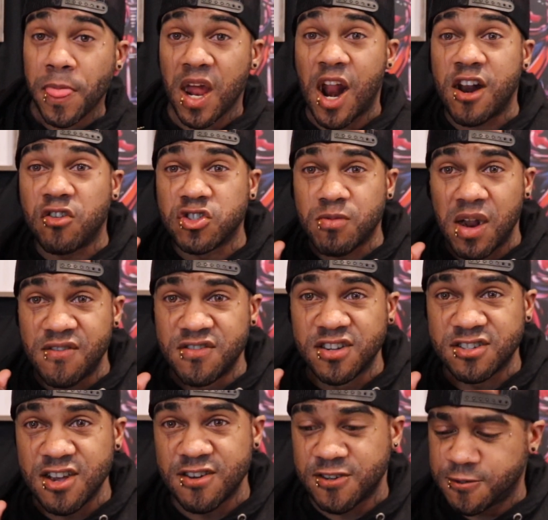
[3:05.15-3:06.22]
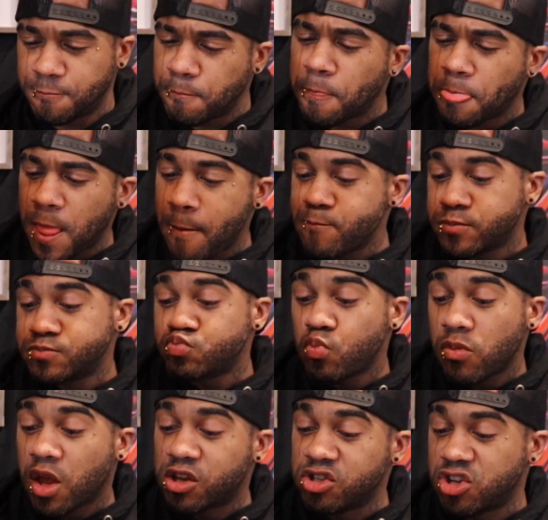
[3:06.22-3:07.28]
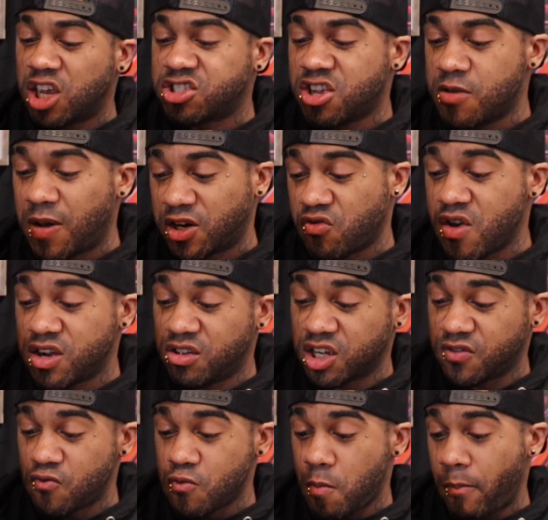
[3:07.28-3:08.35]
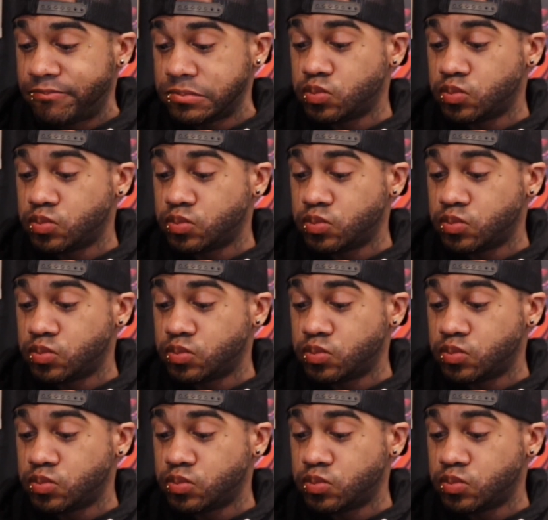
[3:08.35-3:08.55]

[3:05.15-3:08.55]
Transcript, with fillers: And I know somebody's finna say this. Because y'all said about the Grand Lux food.